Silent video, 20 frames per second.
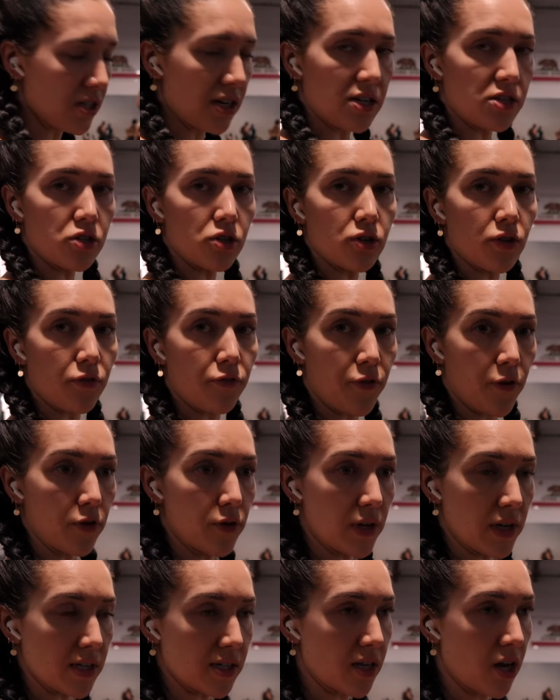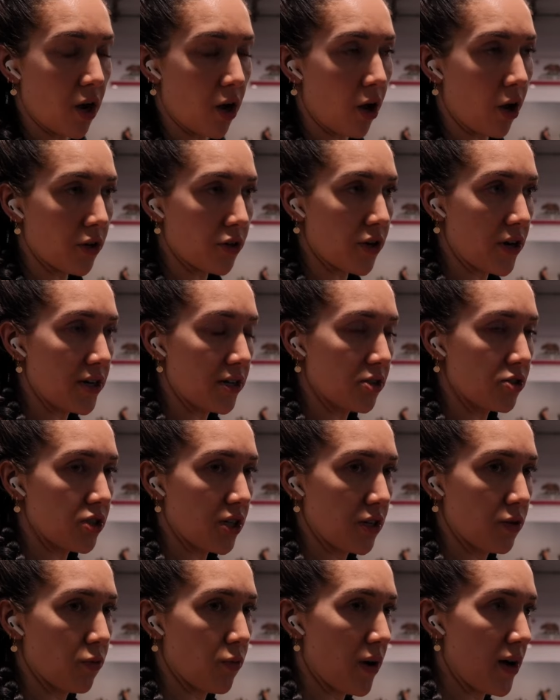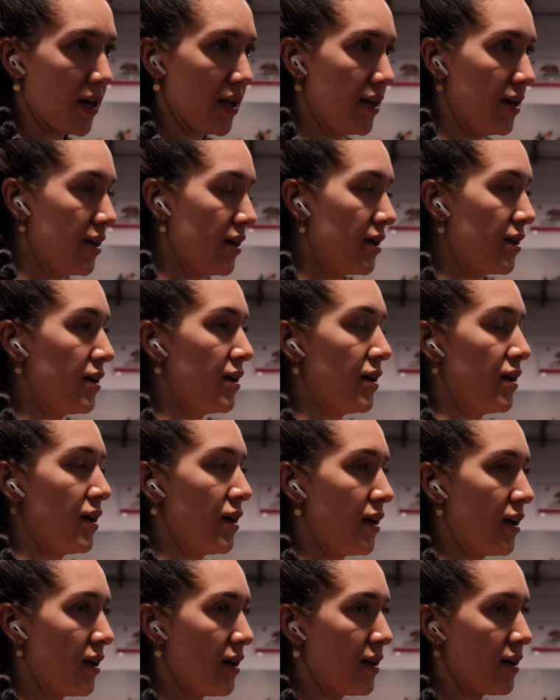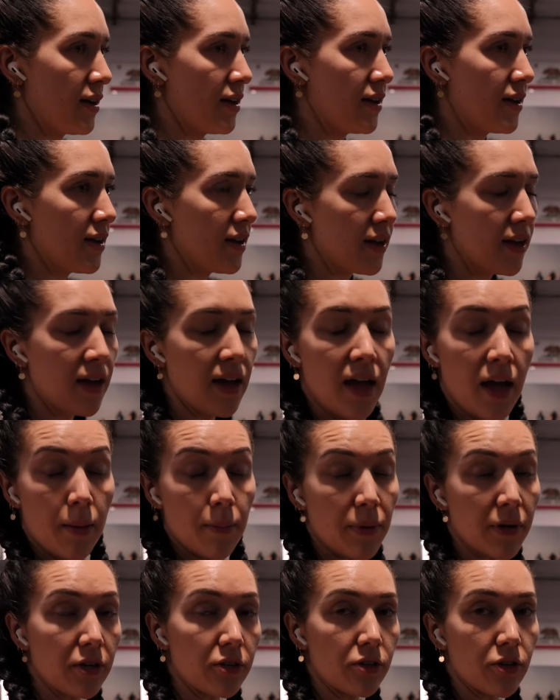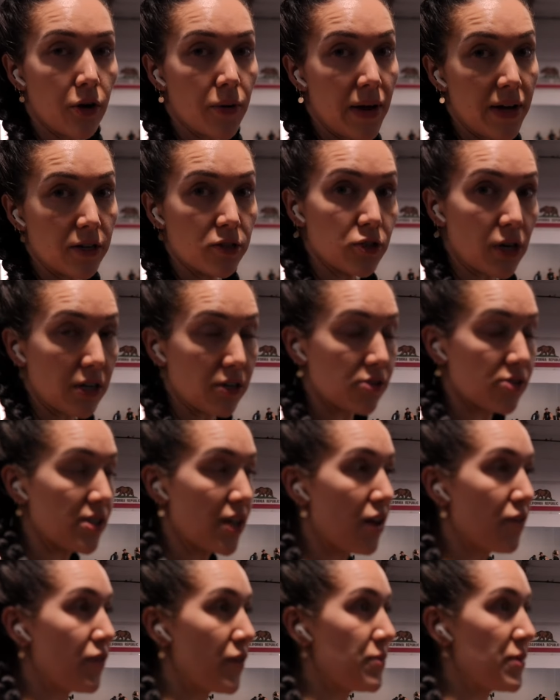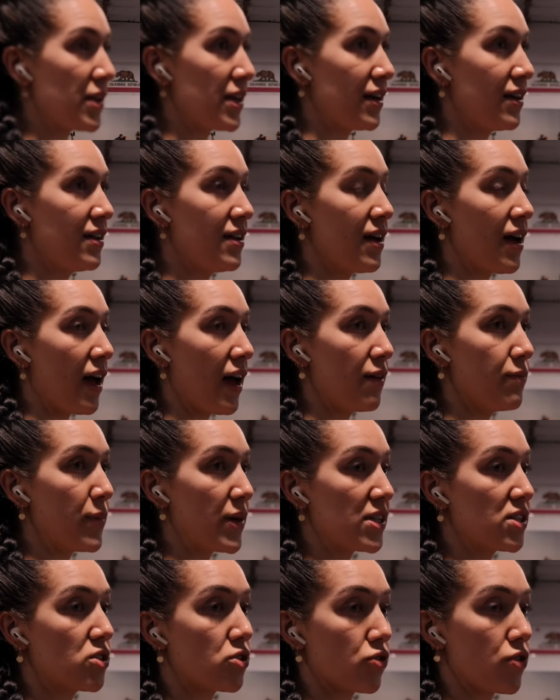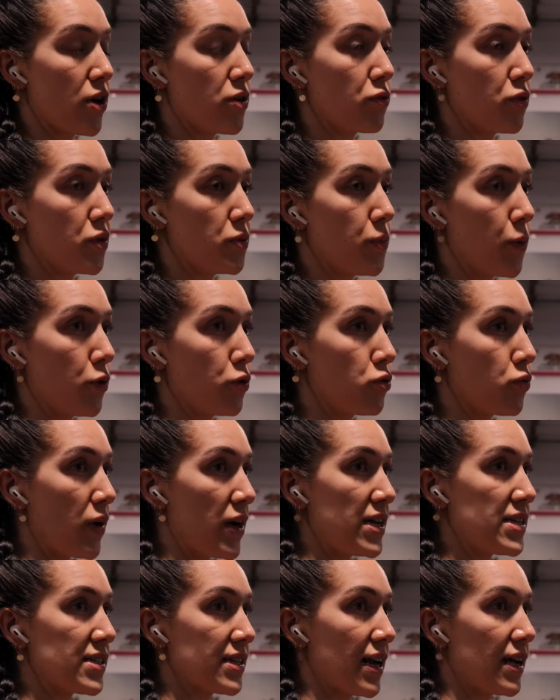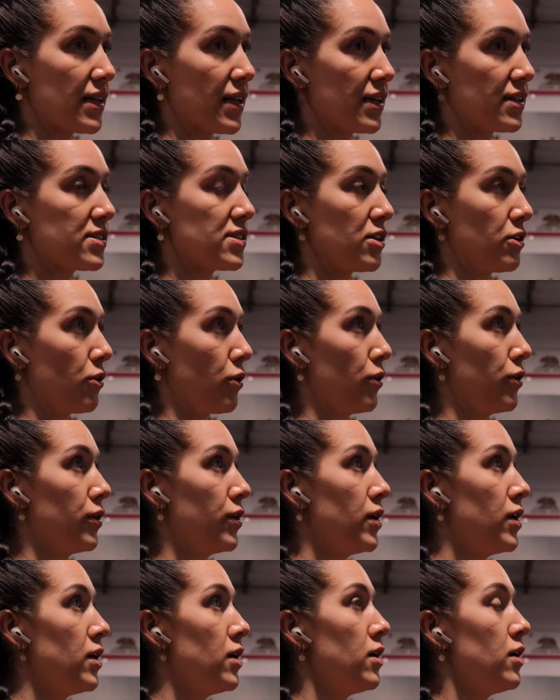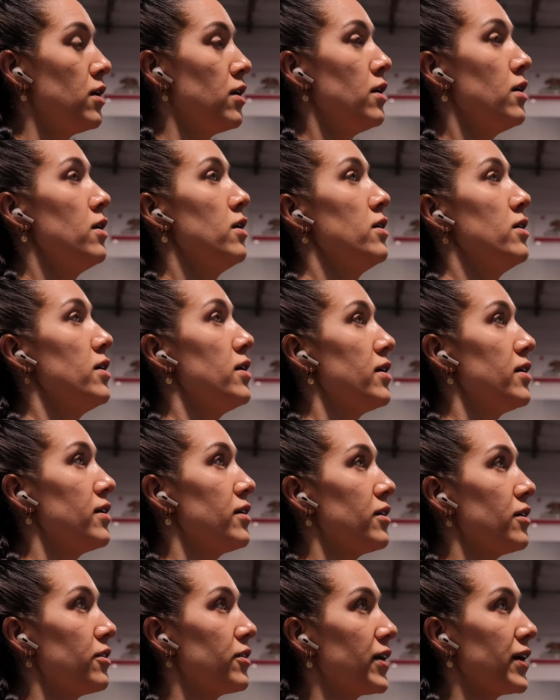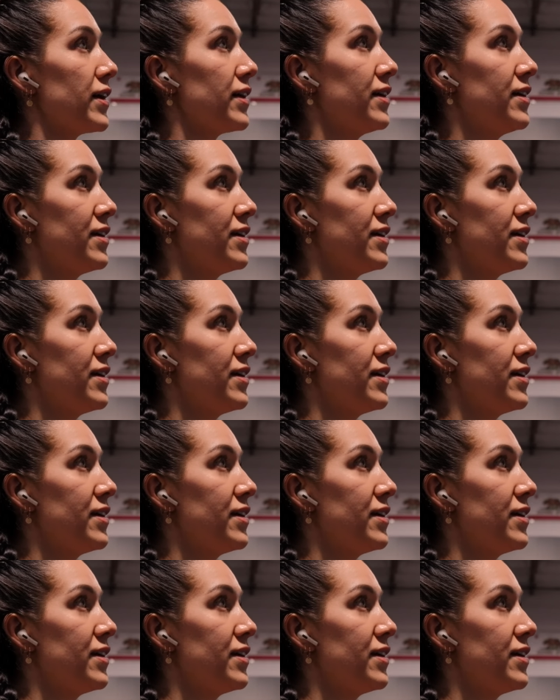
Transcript: nicer to focus all your energy in one. But go ahead and try it yourself. I mean, I messed around with both ways, and I like single. Okay,